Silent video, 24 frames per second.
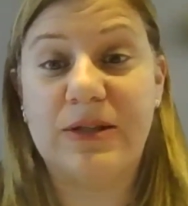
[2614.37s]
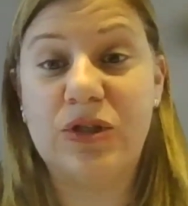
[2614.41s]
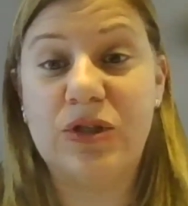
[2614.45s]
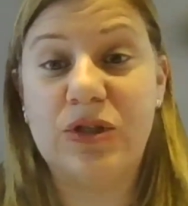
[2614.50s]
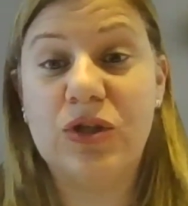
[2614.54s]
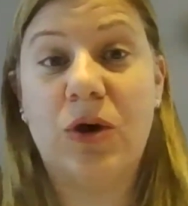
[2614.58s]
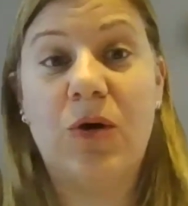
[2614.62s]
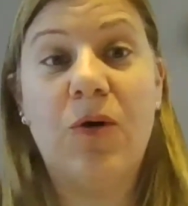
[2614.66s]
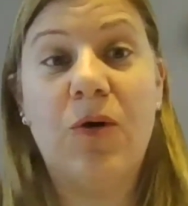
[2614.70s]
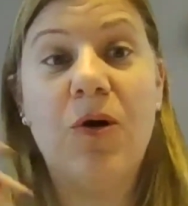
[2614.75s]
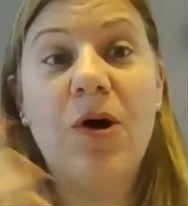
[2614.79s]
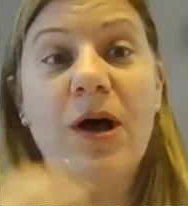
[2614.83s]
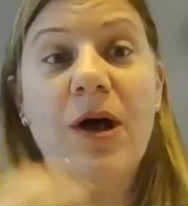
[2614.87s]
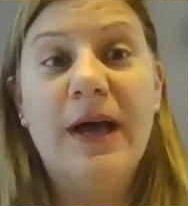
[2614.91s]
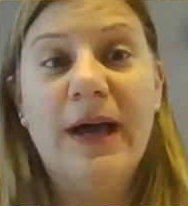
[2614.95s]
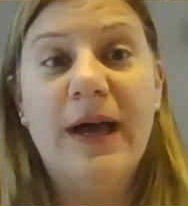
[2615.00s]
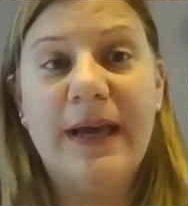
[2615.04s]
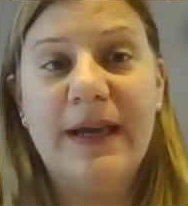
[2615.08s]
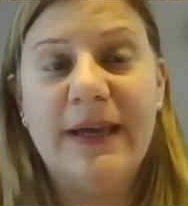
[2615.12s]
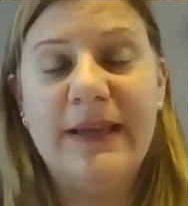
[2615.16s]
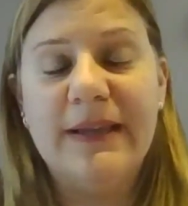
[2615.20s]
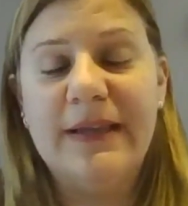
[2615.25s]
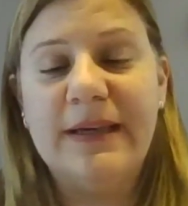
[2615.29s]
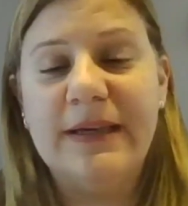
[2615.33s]
So
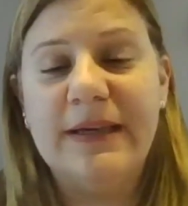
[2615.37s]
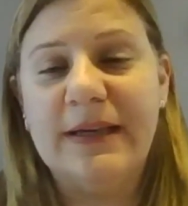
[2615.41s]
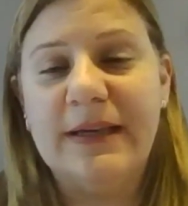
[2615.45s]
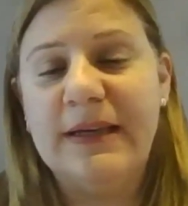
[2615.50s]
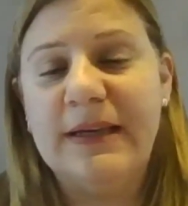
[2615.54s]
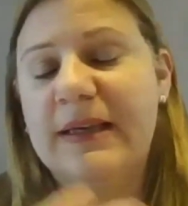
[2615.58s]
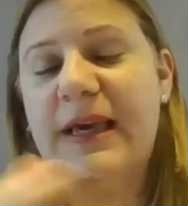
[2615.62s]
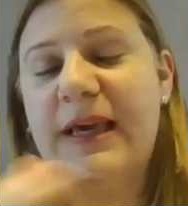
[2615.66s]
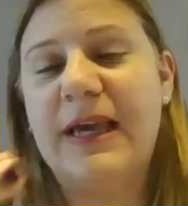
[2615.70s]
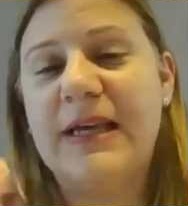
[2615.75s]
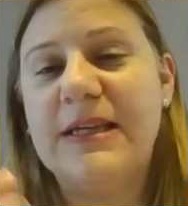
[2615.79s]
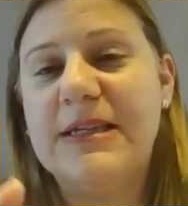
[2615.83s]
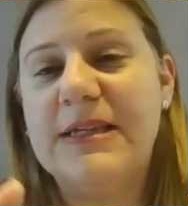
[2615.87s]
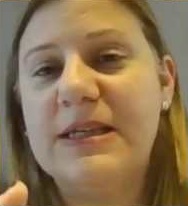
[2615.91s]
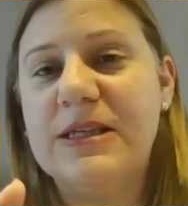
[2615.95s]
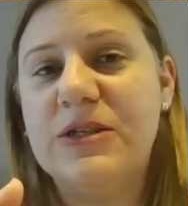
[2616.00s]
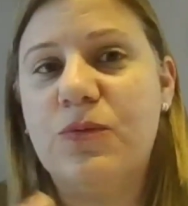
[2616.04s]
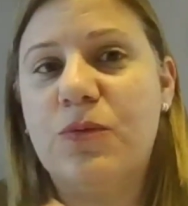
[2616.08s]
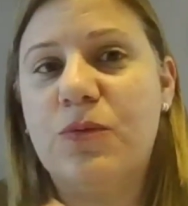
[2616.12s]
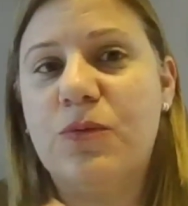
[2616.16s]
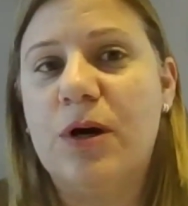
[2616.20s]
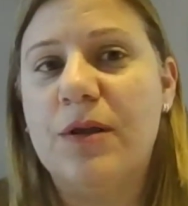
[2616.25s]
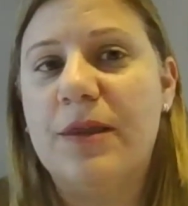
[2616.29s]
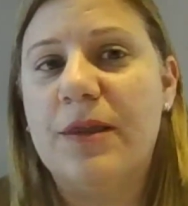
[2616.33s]
in
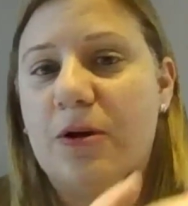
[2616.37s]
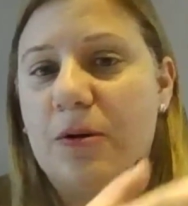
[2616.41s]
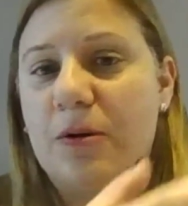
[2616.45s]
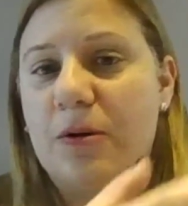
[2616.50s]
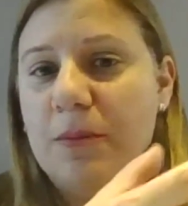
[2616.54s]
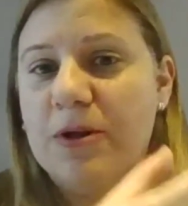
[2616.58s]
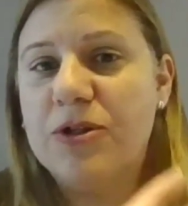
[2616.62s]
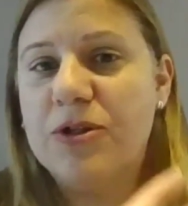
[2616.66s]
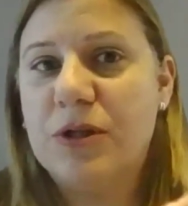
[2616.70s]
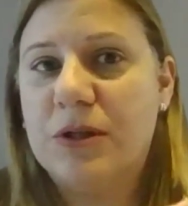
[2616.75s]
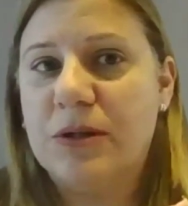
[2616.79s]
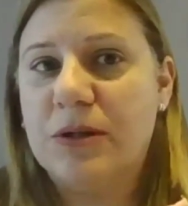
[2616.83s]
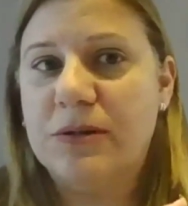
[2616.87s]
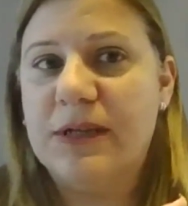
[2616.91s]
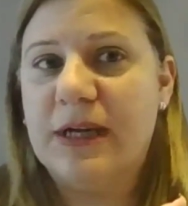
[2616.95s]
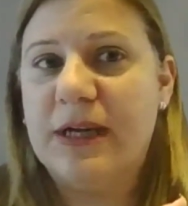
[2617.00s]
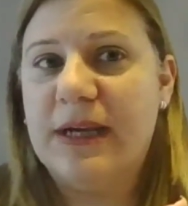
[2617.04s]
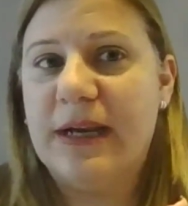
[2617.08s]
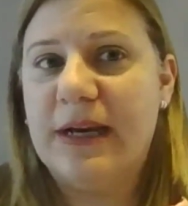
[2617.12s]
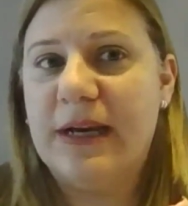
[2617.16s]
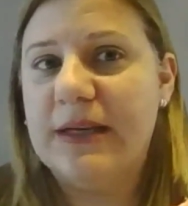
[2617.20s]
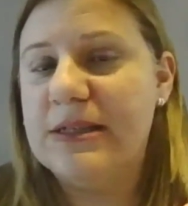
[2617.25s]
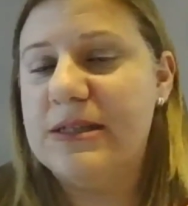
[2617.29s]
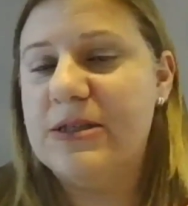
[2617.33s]
cases where the commercial
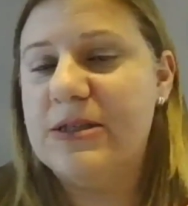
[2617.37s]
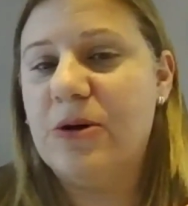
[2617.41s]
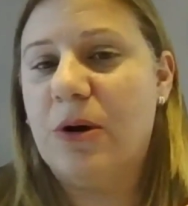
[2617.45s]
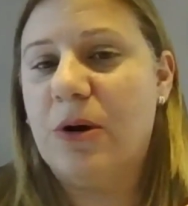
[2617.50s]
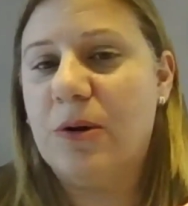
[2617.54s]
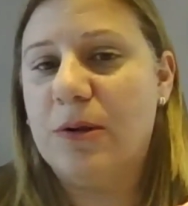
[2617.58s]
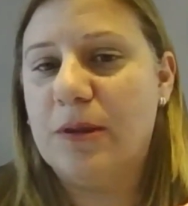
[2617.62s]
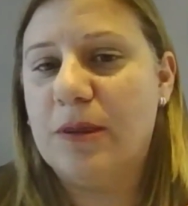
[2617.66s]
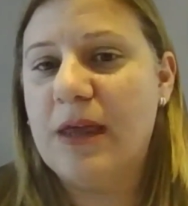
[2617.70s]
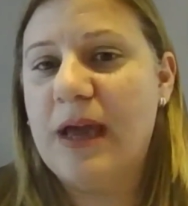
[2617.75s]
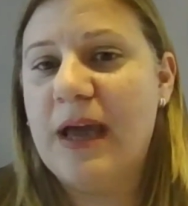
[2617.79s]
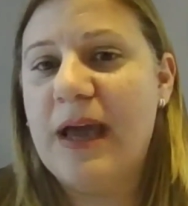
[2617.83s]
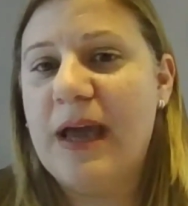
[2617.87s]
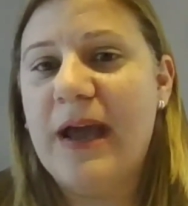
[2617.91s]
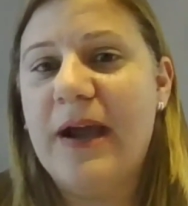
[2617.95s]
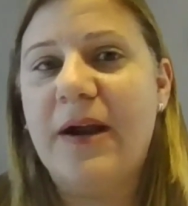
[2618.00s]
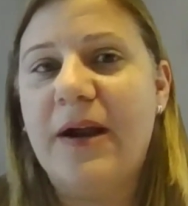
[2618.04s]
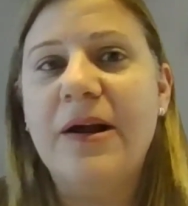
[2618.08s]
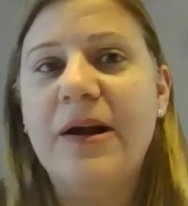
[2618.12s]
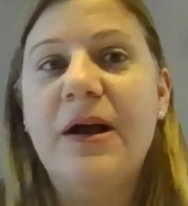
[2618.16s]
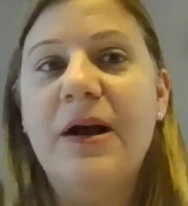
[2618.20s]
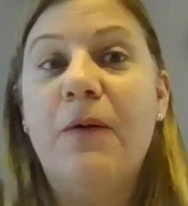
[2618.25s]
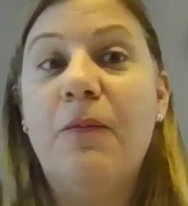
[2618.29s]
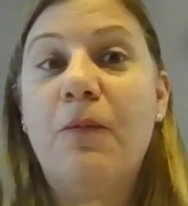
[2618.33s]
data is not
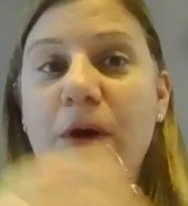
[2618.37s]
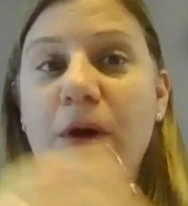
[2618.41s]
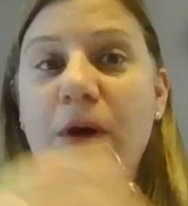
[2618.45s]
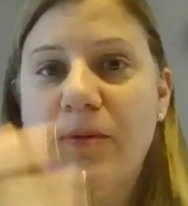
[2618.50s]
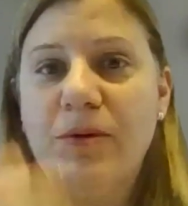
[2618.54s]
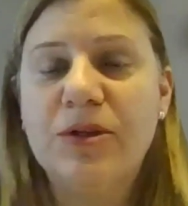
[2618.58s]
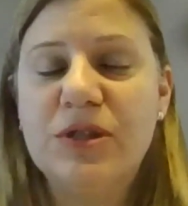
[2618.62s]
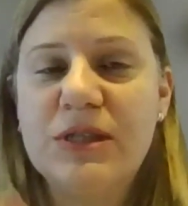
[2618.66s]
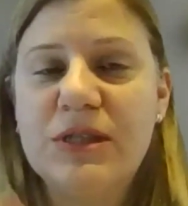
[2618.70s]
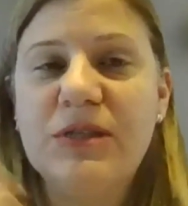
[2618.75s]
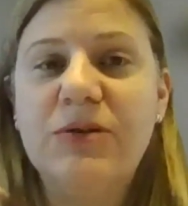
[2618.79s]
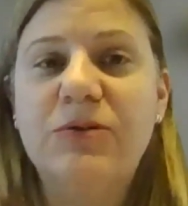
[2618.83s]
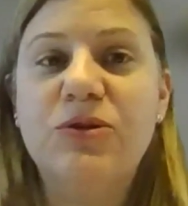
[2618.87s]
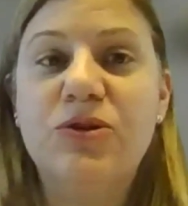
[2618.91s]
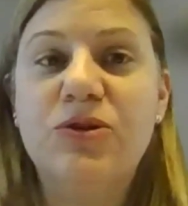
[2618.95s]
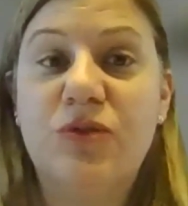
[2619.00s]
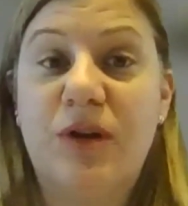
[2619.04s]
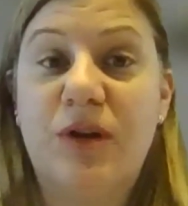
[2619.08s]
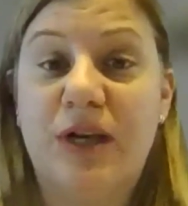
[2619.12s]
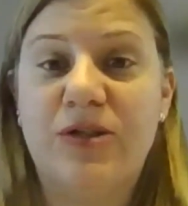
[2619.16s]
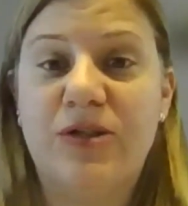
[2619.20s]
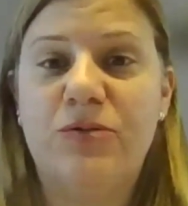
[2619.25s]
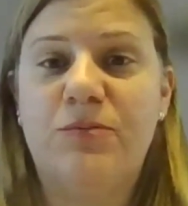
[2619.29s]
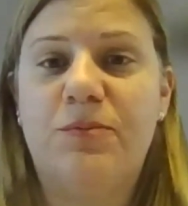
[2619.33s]
there, we will still
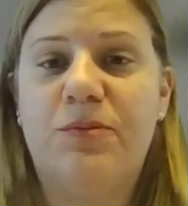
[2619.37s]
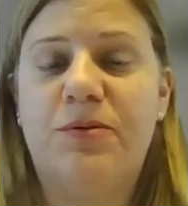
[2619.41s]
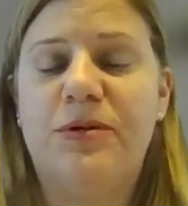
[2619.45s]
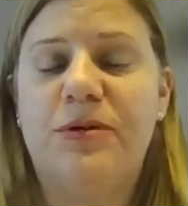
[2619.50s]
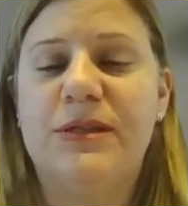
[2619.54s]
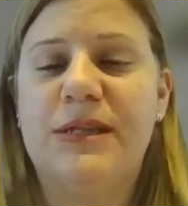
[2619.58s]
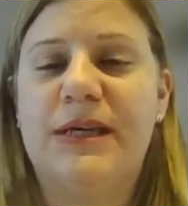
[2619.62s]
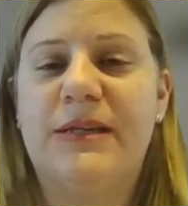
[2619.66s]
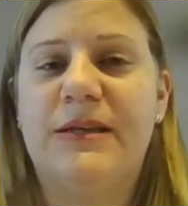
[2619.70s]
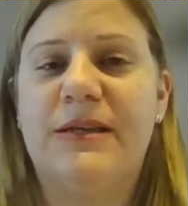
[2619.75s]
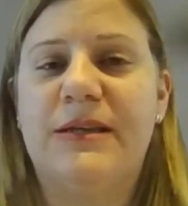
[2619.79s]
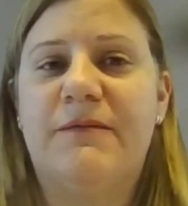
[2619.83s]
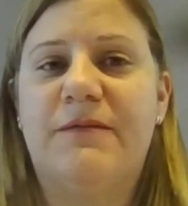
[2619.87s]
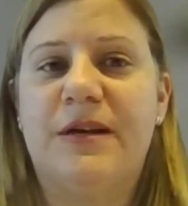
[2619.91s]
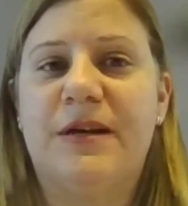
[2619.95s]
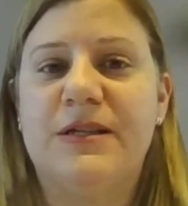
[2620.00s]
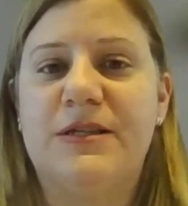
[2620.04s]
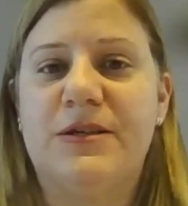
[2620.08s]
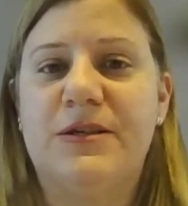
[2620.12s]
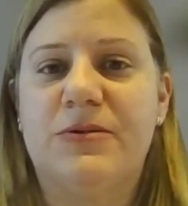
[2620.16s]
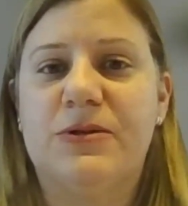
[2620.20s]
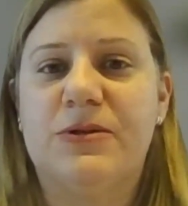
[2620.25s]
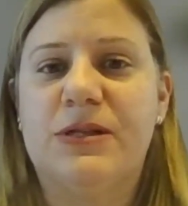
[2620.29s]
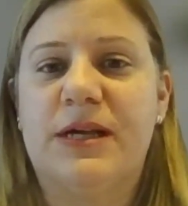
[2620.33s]
try to predict a
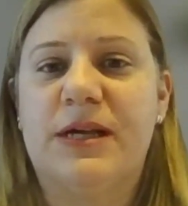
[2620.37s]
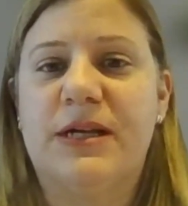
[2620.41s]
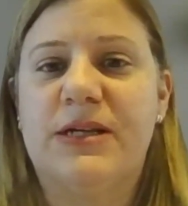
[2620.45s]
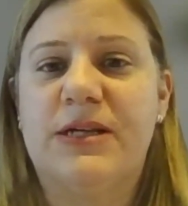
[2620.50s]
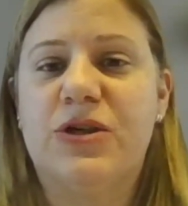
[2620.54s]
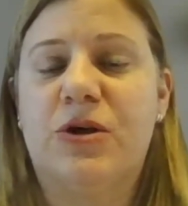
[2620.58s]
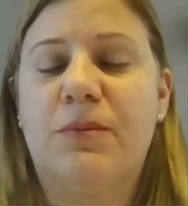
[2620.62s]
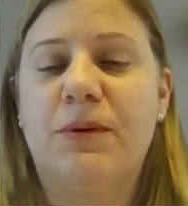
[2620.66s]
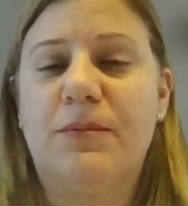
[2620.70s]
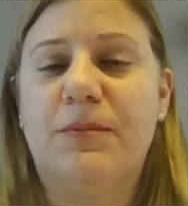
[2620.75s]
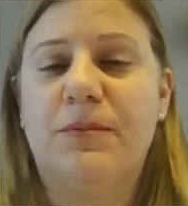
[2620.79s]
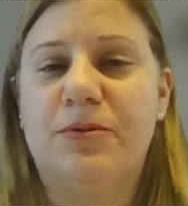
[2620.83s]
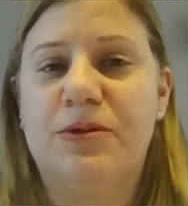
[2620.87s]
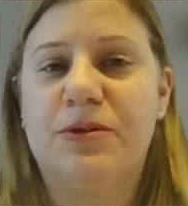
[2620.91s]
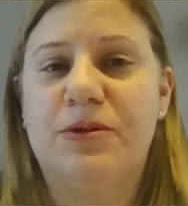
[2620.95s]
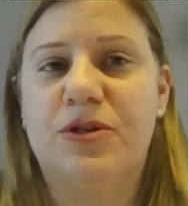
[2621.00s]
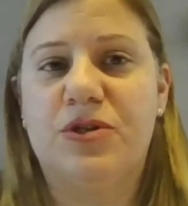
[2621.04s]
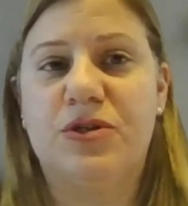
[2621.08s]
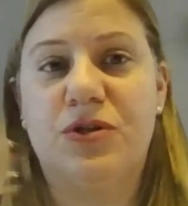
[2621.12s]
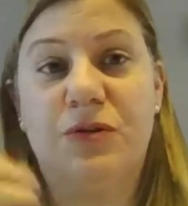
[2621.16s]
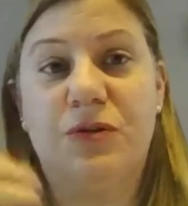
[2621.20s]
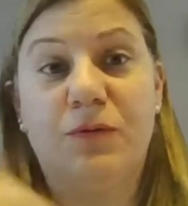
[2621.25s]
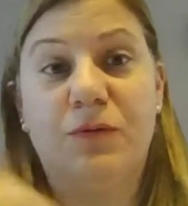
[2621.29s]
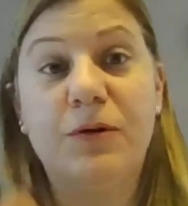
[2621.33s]
vessel's next open
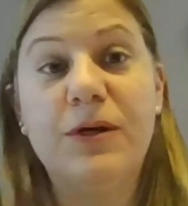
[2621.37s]
position.